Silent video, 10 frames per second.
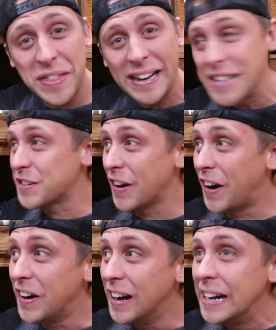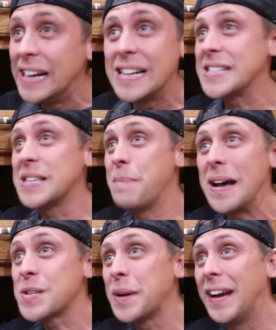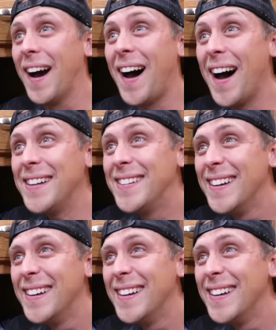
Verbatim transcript: with an intro. This is the best we got.